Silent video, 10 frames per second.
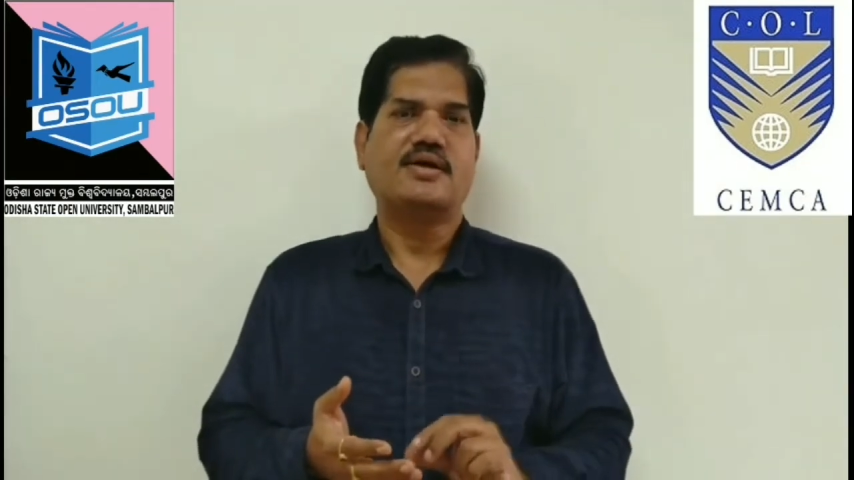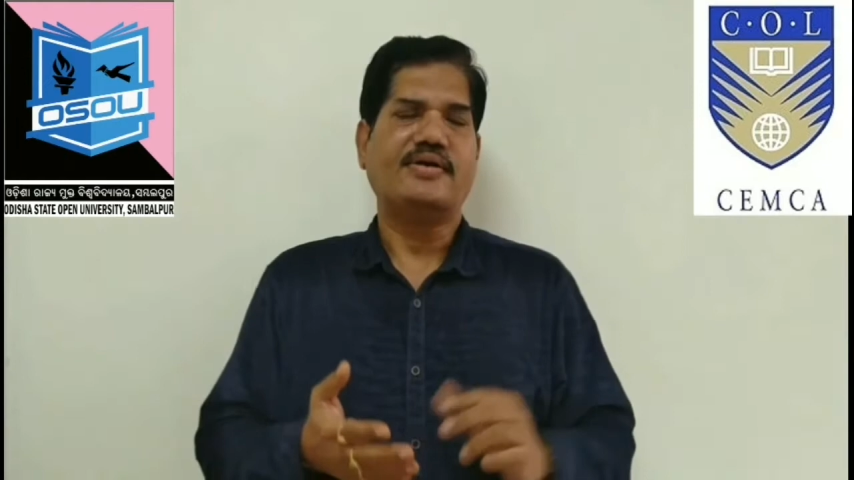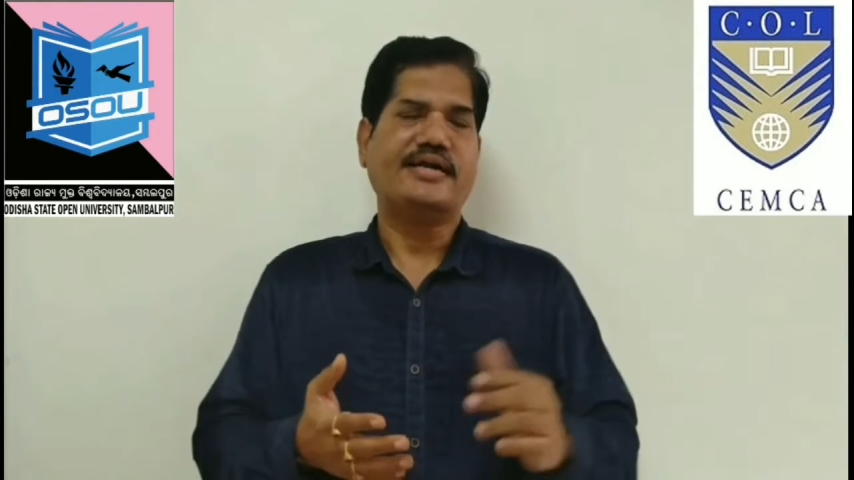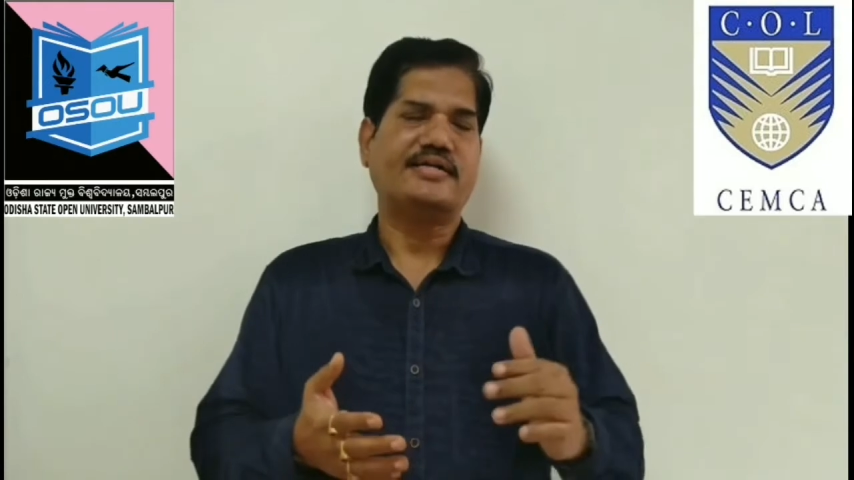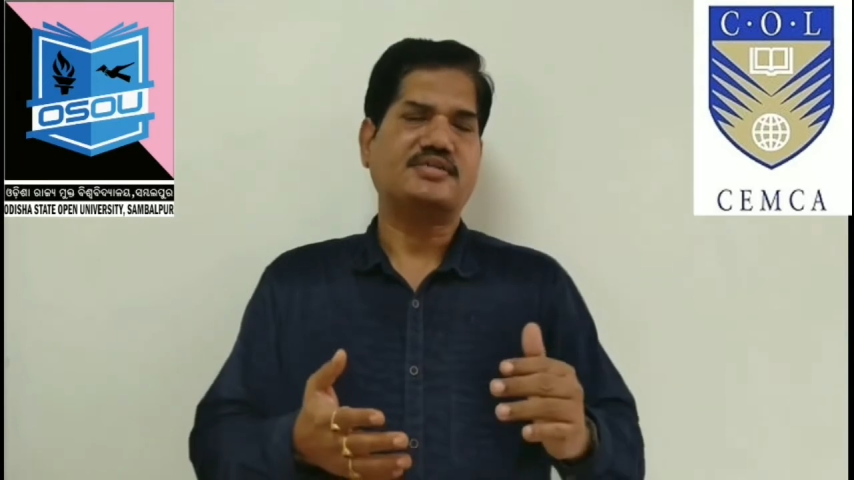
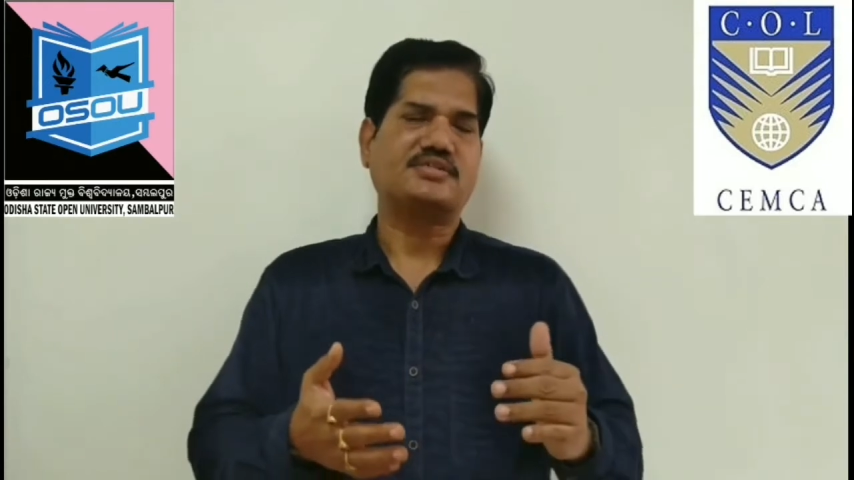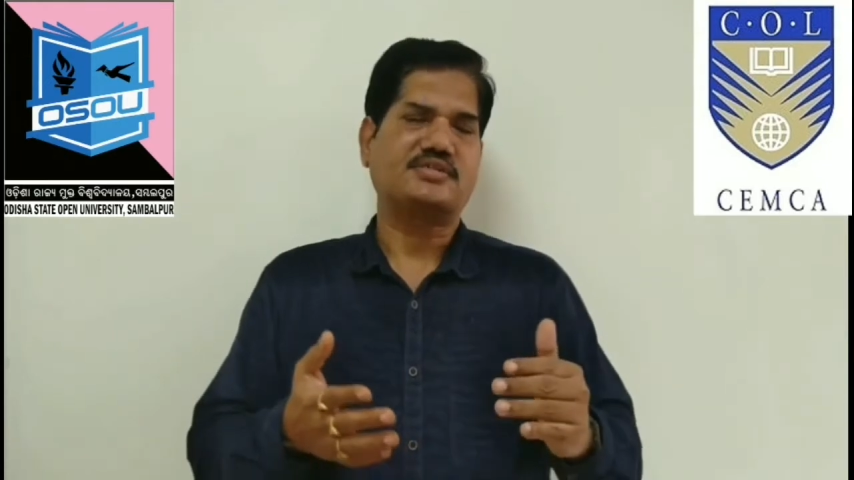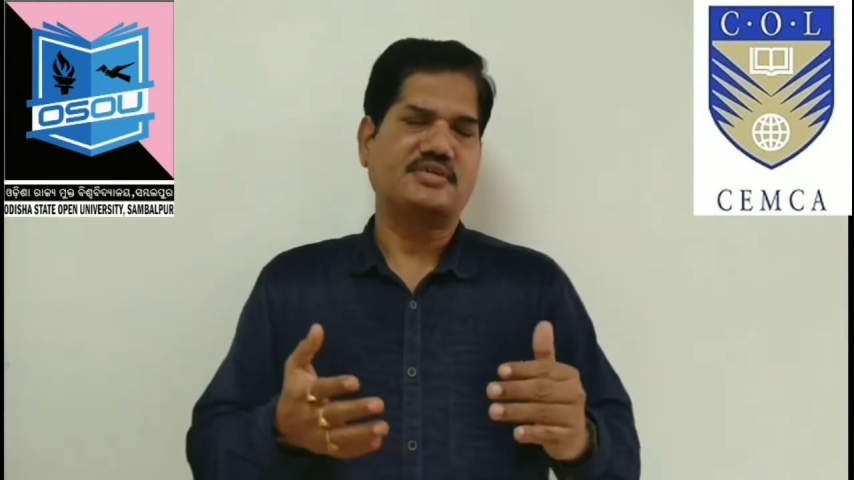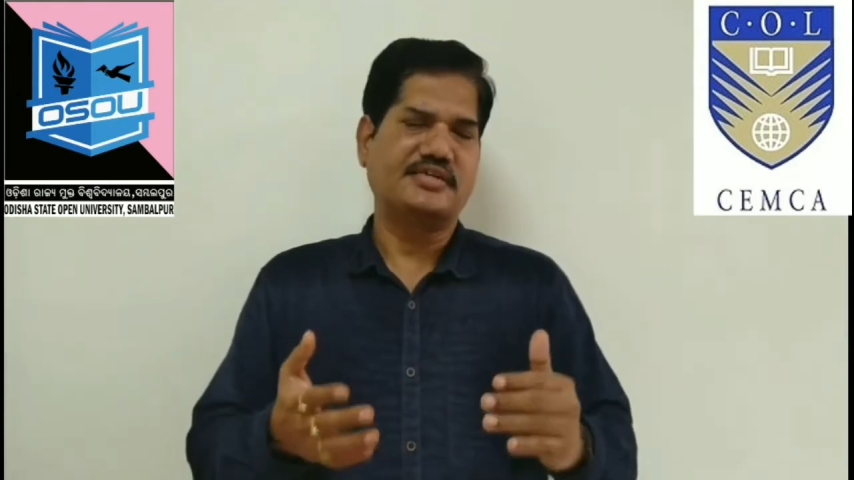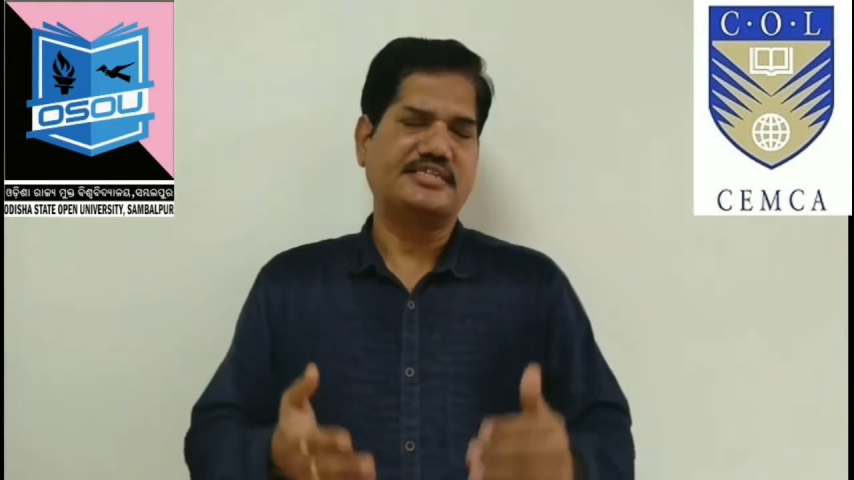Now let
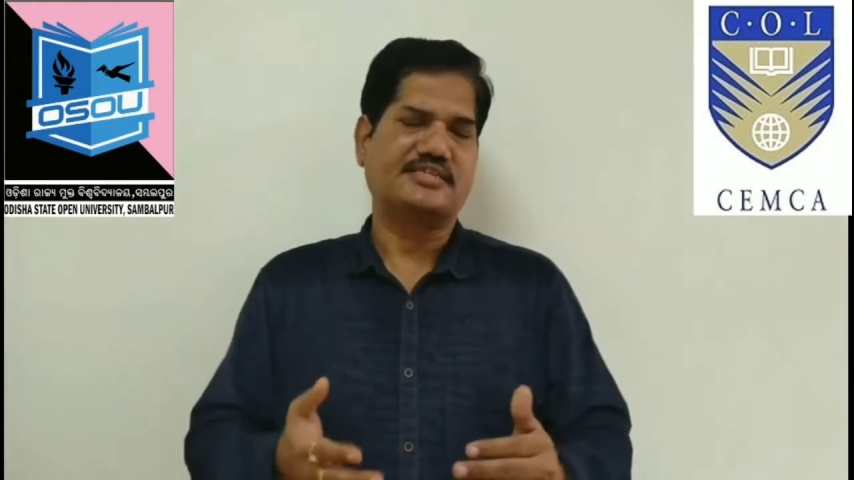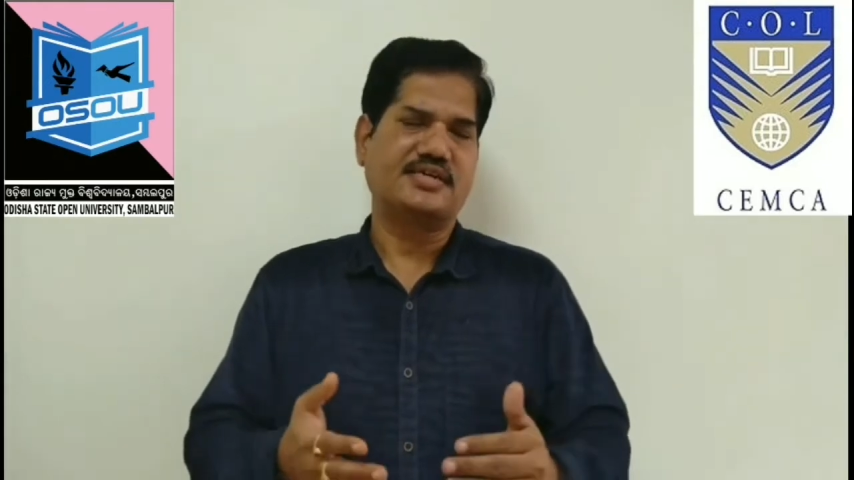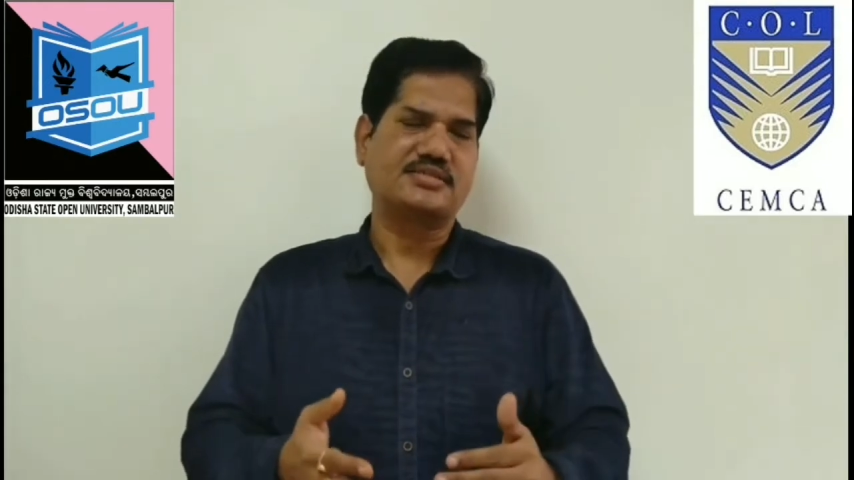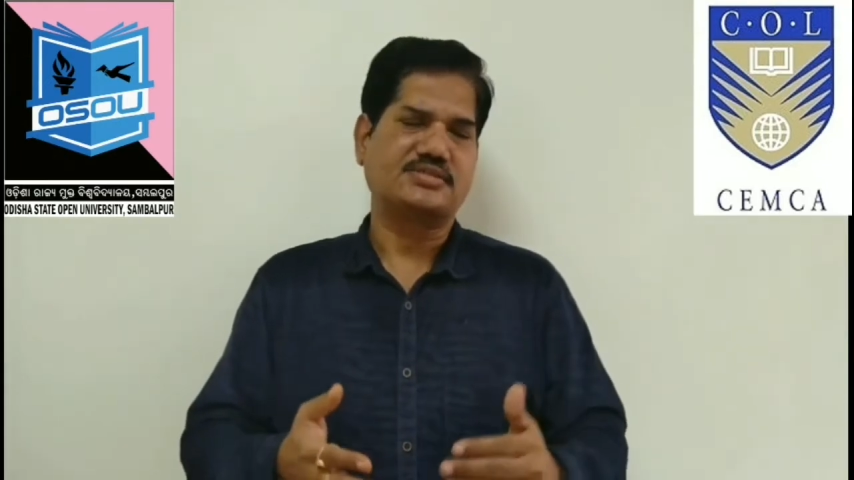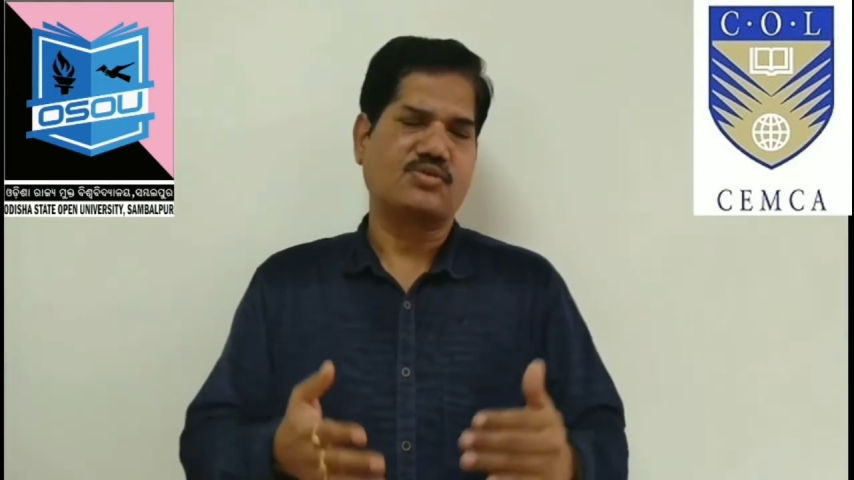us
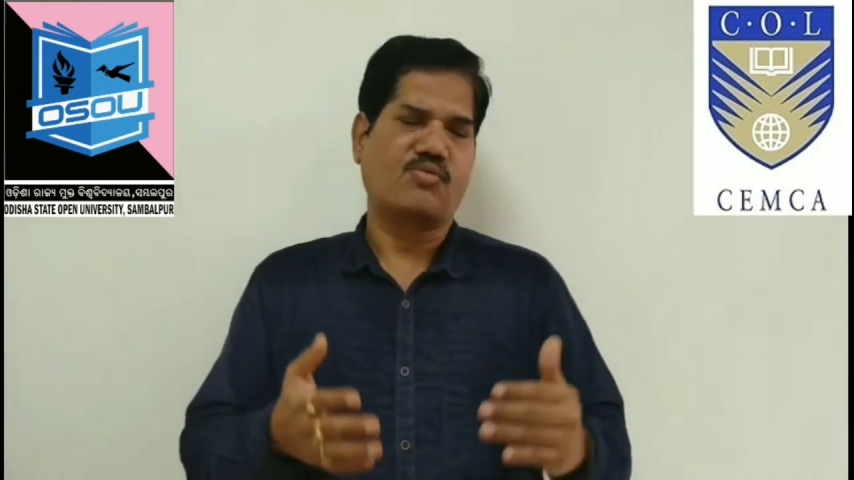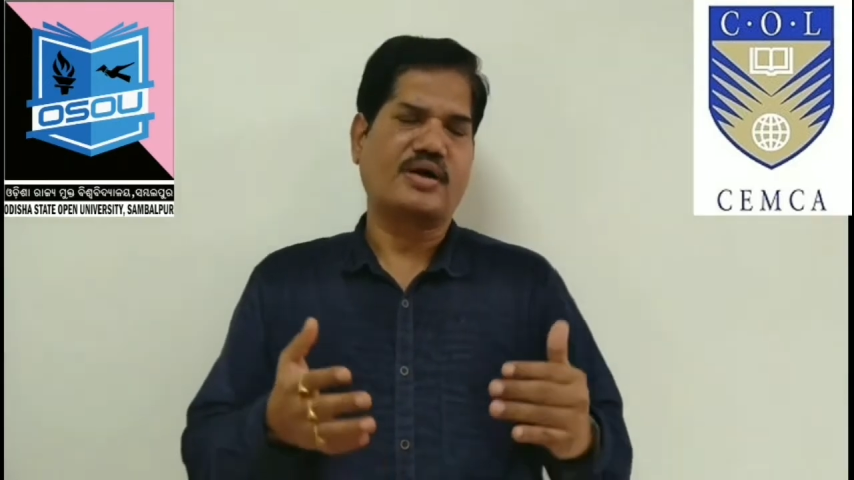discuss